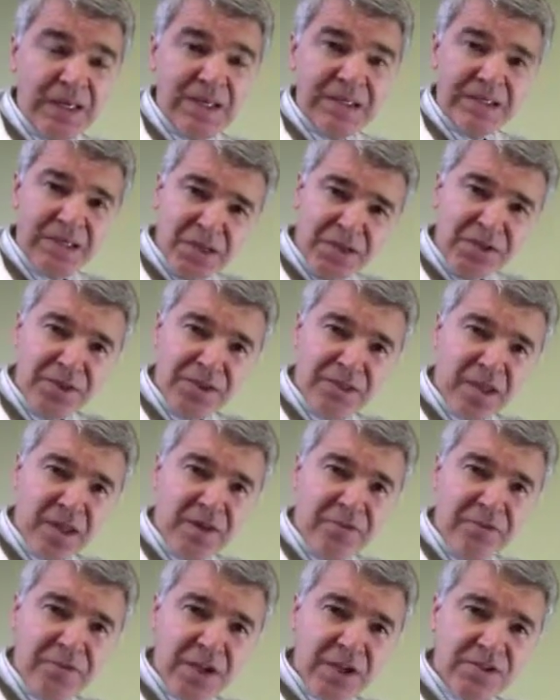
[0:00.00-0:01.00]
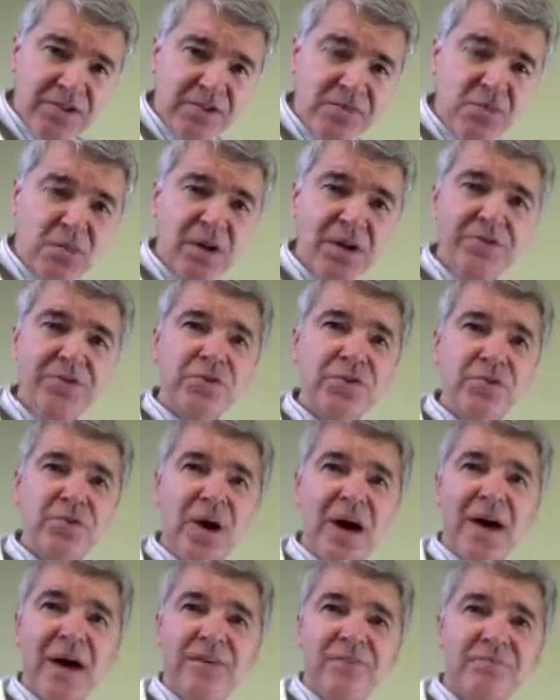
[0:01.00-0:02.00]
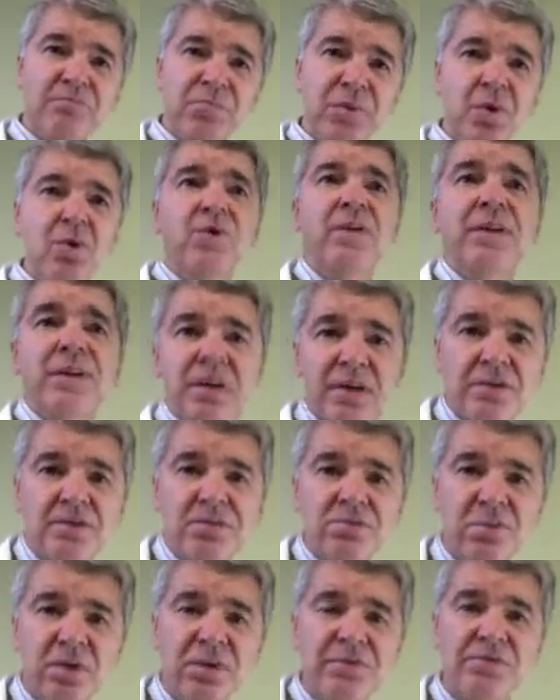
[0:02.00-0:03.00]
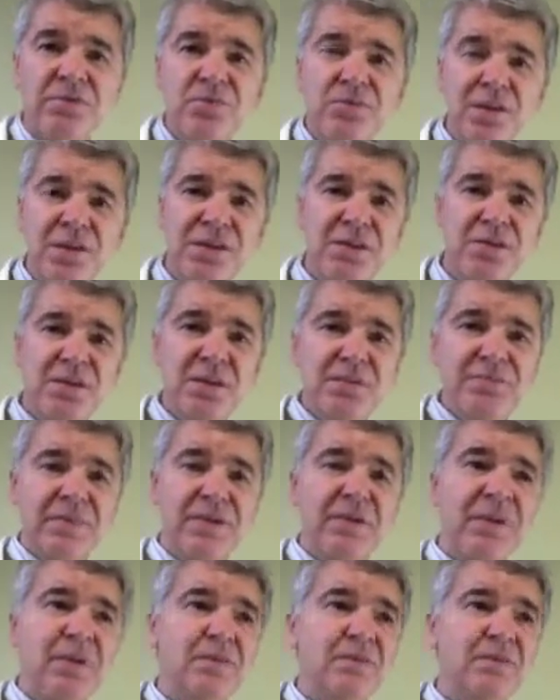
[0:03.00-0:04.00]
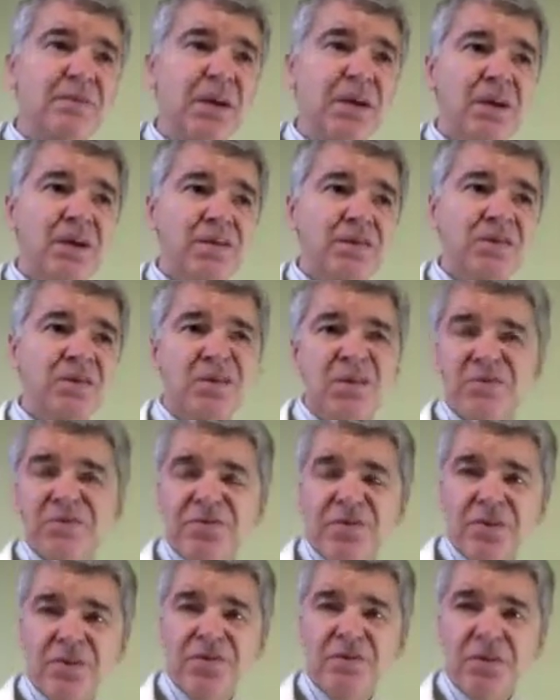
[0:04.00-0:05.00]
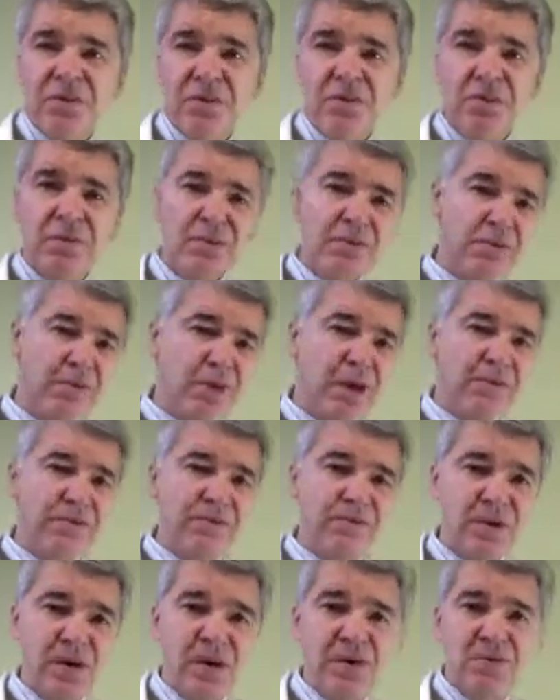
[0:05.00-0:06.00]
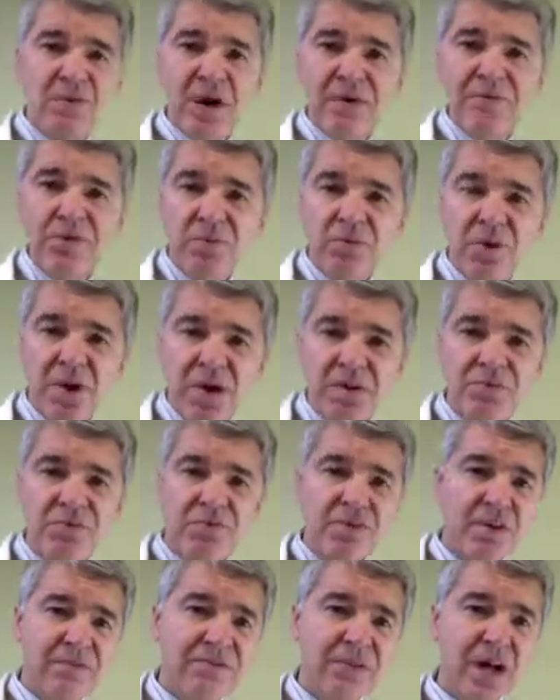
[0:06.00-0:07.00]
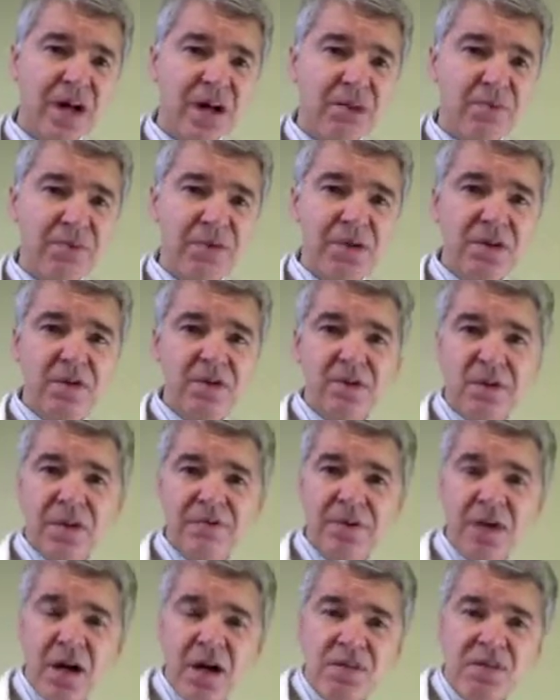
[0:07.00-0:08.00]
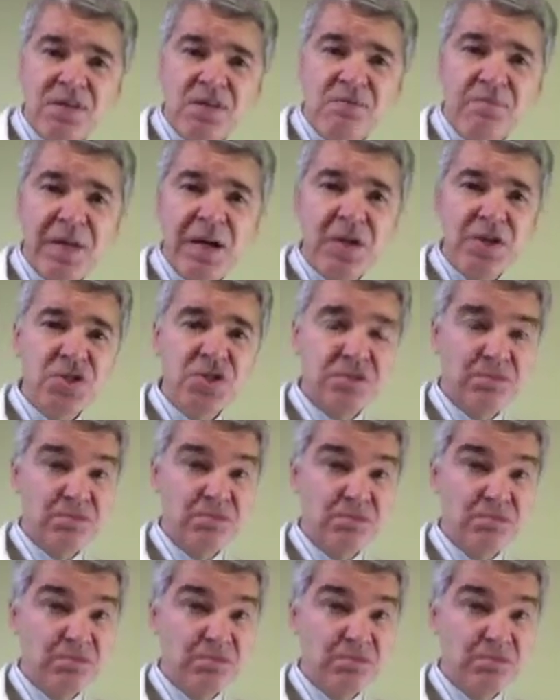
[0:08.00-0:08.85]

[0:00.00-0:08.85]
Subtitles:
The other thing that affects is, what if you have bloatiness? What if you eat something and you don't feel really well? You have the runs, you have diarrhea, or you have constipation.